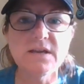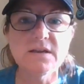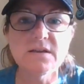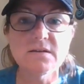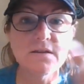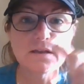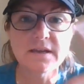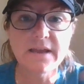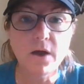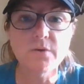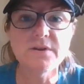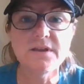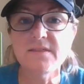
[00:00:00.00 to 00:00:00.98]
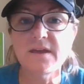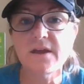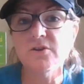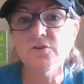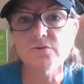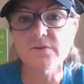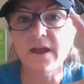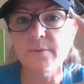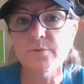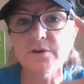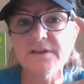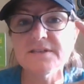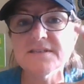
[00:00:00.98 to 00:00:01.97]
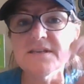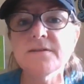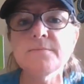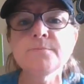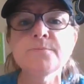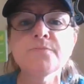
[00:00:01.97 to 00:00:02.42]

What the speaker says: in the county that your library is in.